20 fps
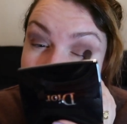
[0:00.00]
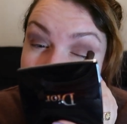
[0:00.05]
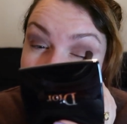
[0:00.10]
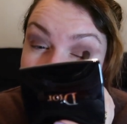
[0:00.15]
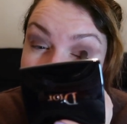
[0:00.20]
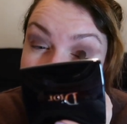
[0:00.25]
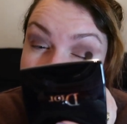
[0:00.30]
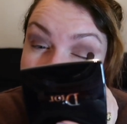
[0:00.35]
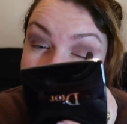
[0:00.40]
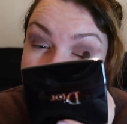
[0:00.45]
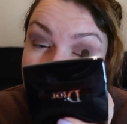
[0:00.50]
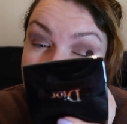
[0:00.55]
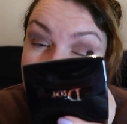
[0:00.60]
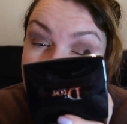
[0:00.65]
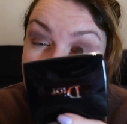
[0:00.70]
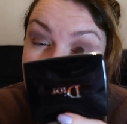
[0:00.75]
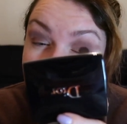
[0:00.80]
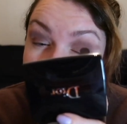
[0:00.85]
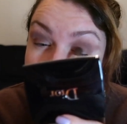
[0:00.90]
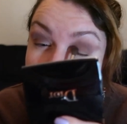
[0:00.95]
or like
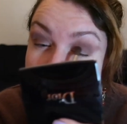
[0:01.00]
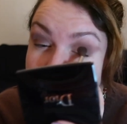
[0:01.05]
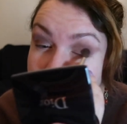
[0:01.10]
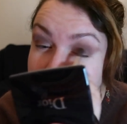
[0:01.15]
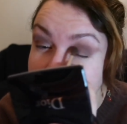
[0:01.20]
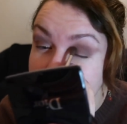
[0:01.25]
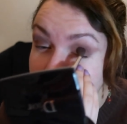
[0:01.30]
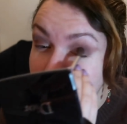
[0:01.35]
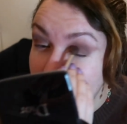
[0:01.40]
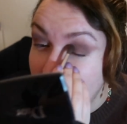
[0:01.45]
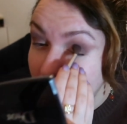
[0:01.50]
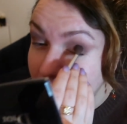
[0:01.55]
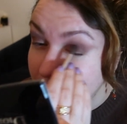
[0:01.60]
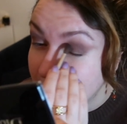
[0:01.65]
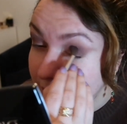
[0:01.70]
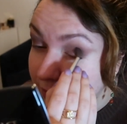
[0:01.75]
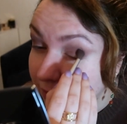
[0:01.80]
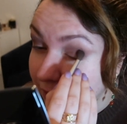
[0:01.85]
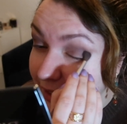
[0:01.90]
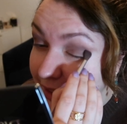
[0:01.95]
reading about
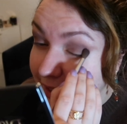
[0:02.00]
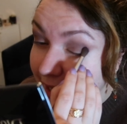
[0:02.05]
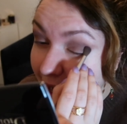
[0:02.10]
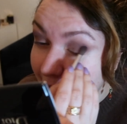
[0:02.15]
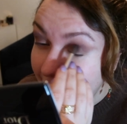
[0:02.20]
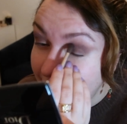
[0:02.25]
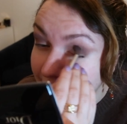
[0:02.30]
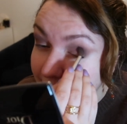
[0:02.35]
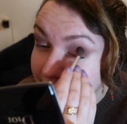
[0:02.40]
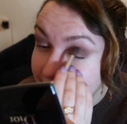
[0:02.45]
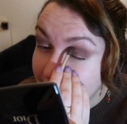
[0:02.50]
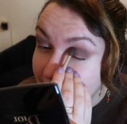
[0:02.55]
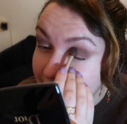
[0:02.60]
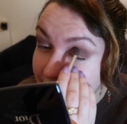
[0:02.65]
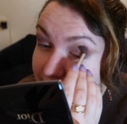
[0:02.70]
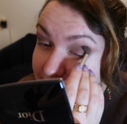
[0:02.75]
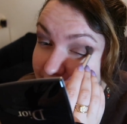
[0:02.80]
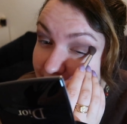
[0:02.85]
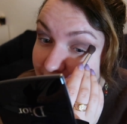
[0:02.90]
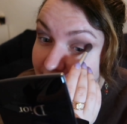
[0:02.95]
different
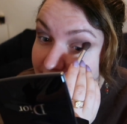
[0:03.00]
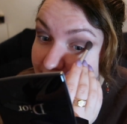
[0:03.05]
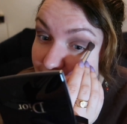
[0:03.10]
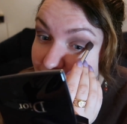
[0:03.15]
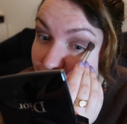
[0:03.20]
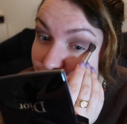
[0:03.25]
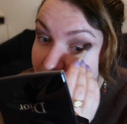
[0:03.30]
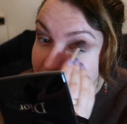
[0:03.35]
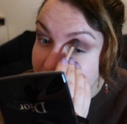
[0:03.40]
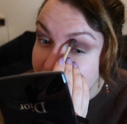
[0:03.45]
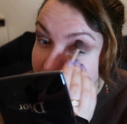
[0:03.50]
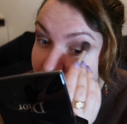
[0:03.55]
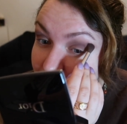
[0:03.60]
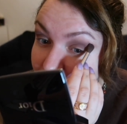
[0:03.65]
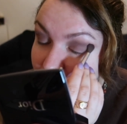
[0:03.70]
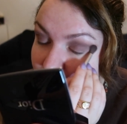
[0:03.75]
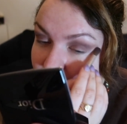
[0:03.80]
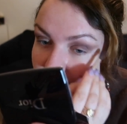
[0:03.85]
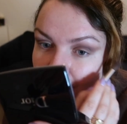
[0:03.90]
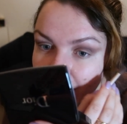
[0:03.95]
characters and then
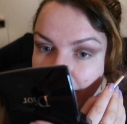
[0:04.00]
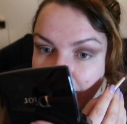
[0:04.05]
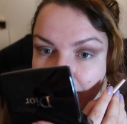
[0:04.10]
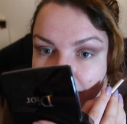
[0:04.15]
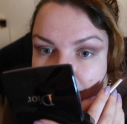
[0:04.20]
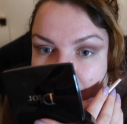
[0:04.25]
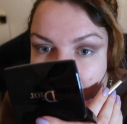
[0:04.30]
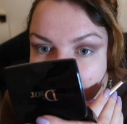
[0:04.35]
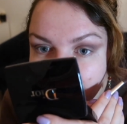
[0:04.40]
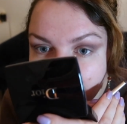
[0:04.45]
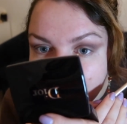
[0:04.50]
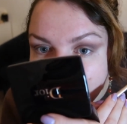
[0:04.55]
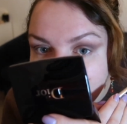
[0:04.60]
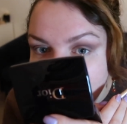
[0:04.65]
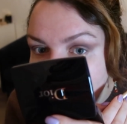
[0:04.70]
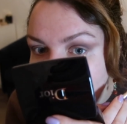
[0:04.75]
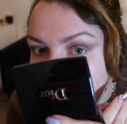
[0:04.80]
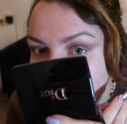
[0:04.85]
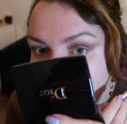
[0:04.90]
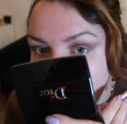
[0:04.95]
receiving a
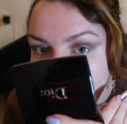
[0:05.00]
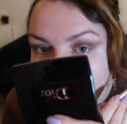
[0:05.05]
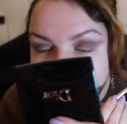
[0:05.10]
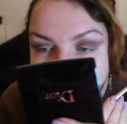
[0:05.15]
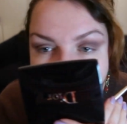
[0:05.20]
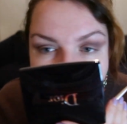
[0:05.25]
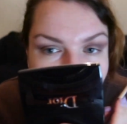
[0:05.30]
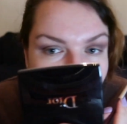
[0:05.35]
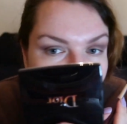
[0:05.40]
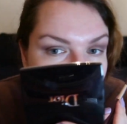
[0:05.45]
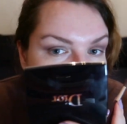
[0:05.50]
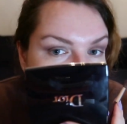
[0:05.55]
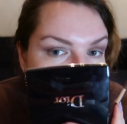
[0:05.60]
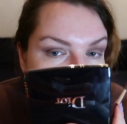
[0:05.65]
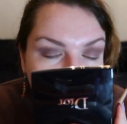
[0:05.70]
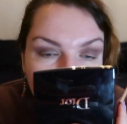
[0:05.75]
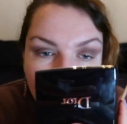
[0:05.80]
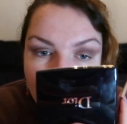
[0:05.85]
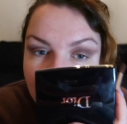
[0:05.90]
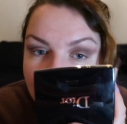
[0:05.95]
package
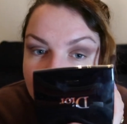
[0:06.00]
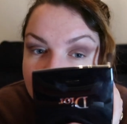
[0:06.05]
from